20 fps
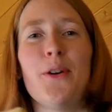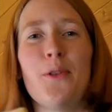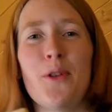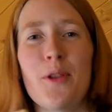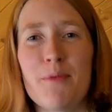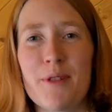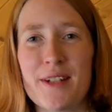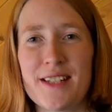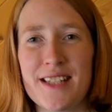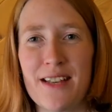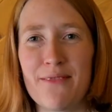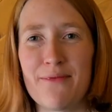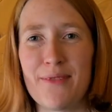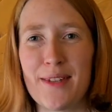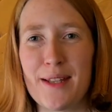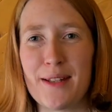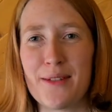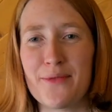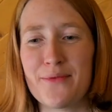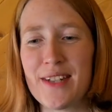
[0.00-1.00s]
all the books I've
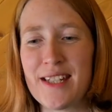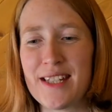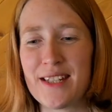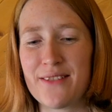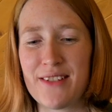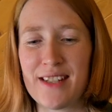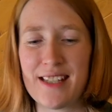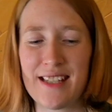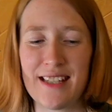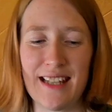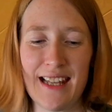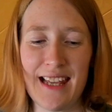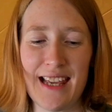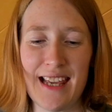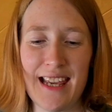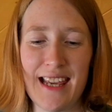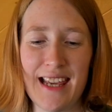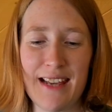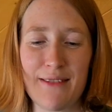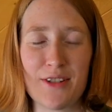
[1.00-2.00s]
been reading
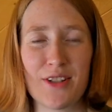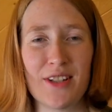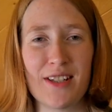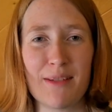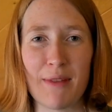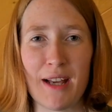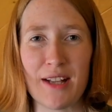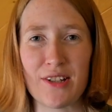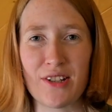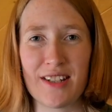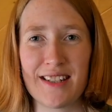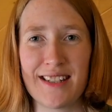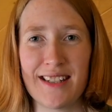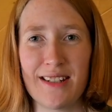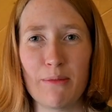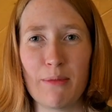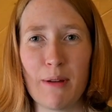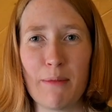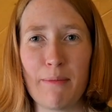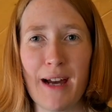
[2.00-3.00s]
recently, which is something I chatted a
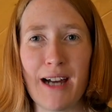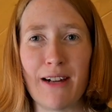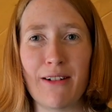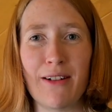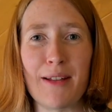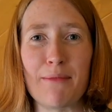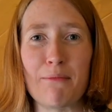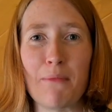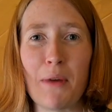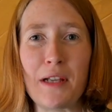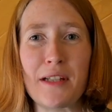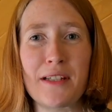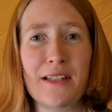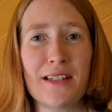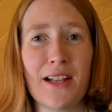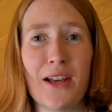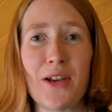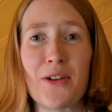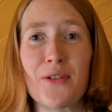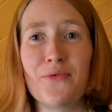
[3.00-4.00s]
little bit about in my
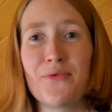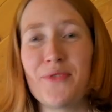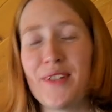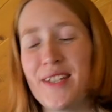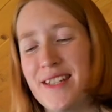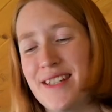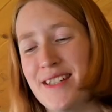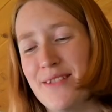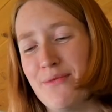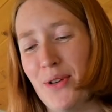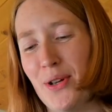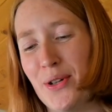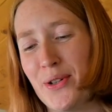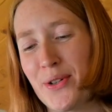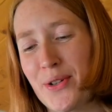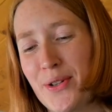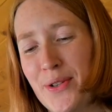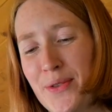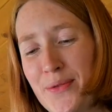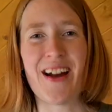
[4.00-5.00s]
slow reader
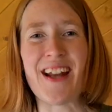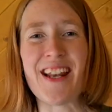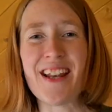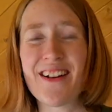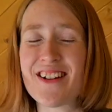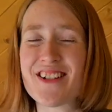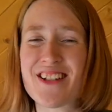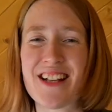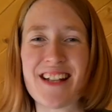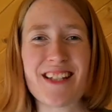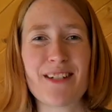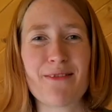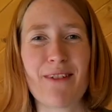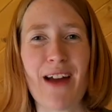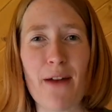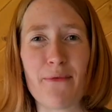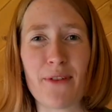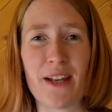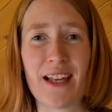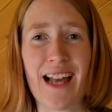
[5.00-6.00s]
vlog. I know I chatted about
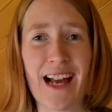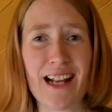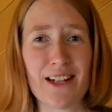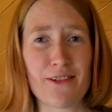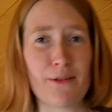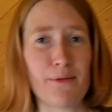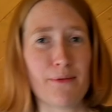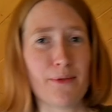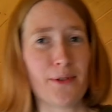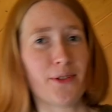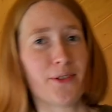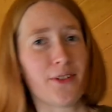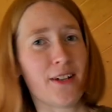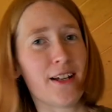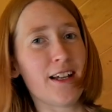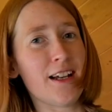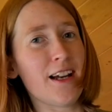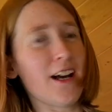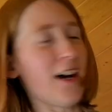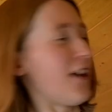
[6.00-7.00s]
having a gallery wall
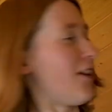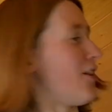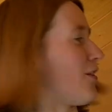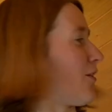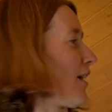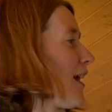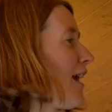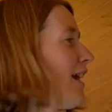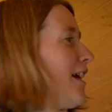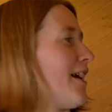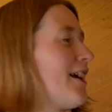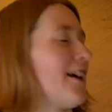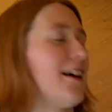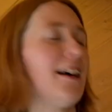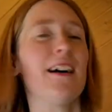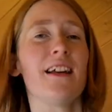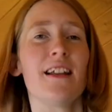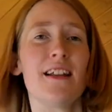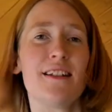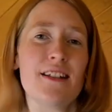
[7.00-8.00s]
along here,
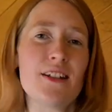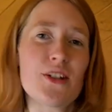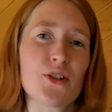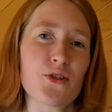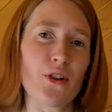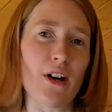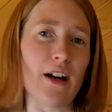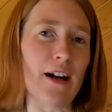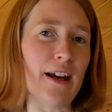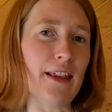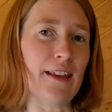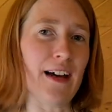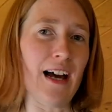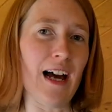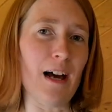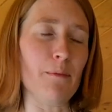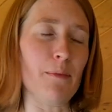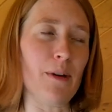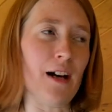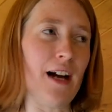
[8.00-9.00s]
and I did try
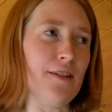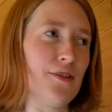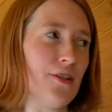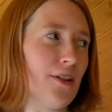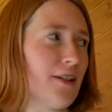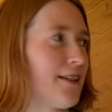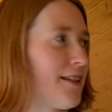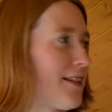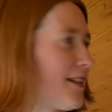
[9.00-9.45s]
that, but I just